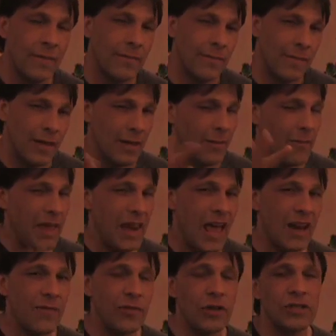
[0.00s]
It may
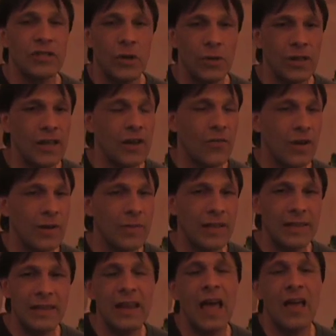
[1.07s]
not have looked totally green, but
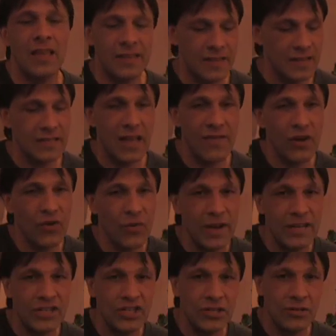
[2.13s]
it does have a
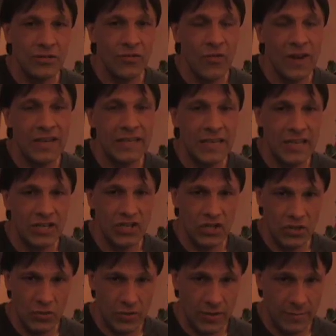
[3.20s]
green
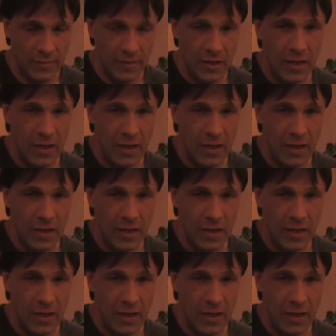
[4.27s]
tinge to it.